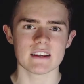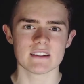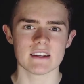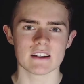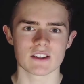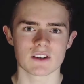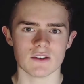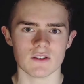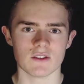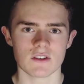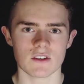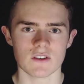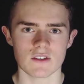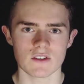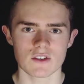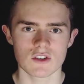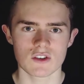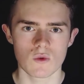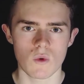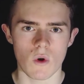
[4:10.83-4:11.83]
addition to the
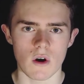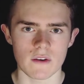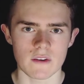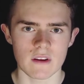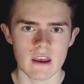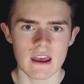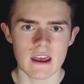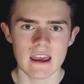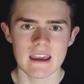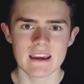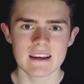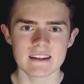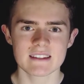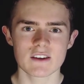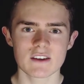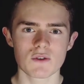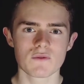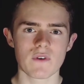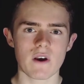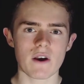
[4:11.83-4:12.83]
squad. He is
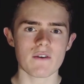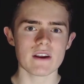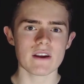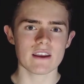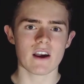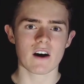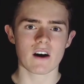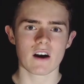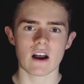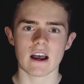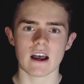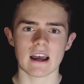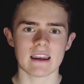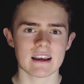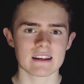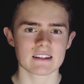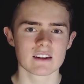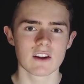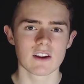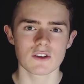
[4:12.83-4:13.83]
still very young and
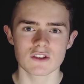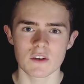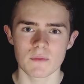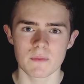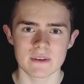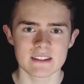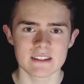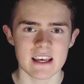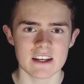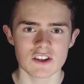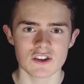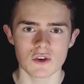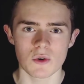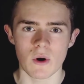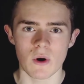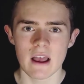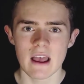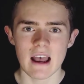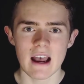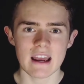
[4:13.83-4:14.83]
has lots of
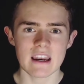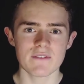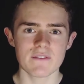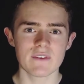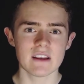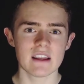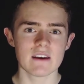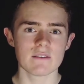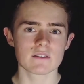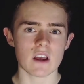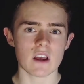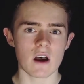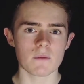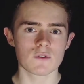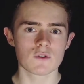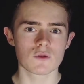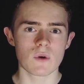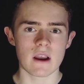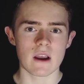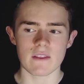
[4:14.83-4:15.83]
potential, and if he lives
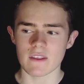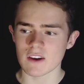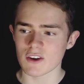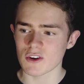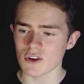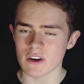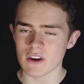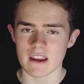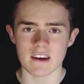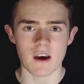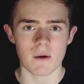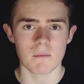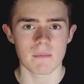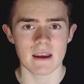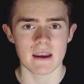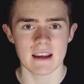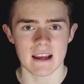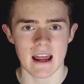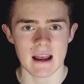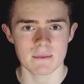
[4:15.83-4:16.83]
up to it, then could end up
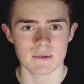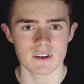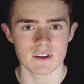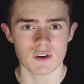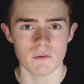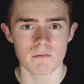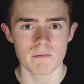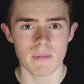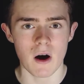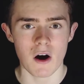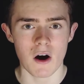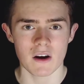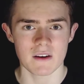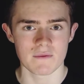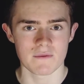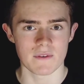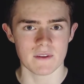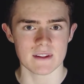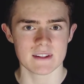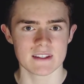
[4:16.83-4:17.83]
being an absolute
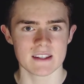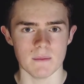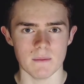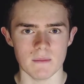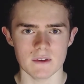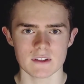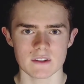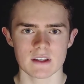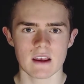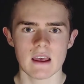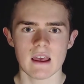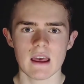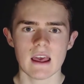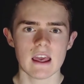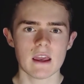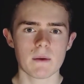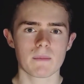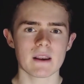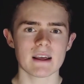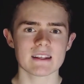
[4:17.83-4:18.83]
bargain for the Timbers.
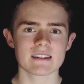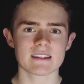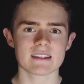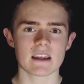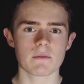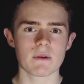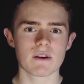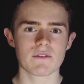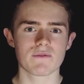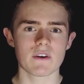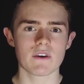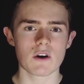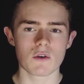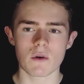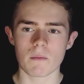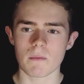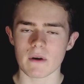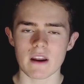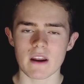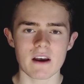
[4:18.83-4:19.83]
He played centre
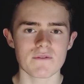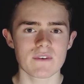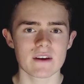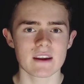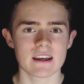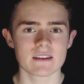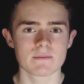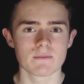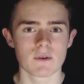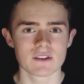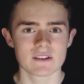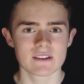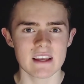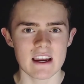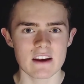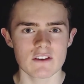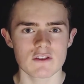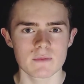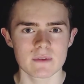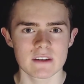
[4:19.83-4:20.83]
midfield, but I think his most
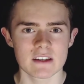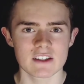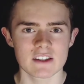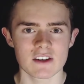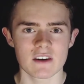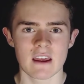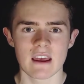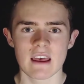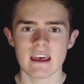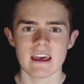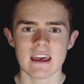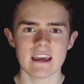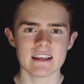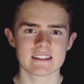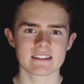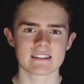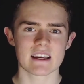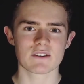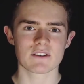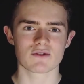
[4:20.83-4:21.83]
dangerous position
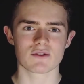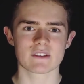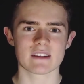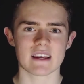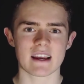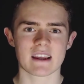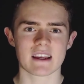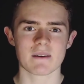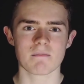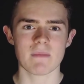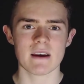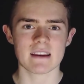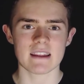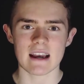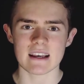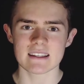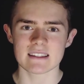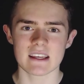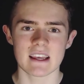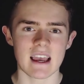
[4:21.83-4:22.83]
is centre attacking mid,
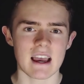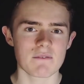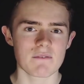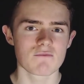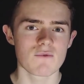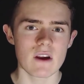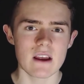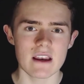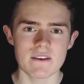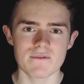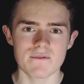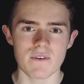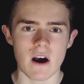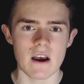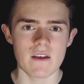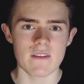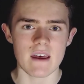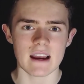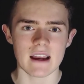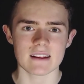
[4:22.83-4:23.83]
as he can really
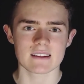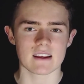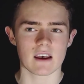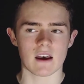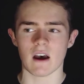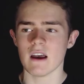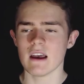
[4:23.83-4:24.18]
find that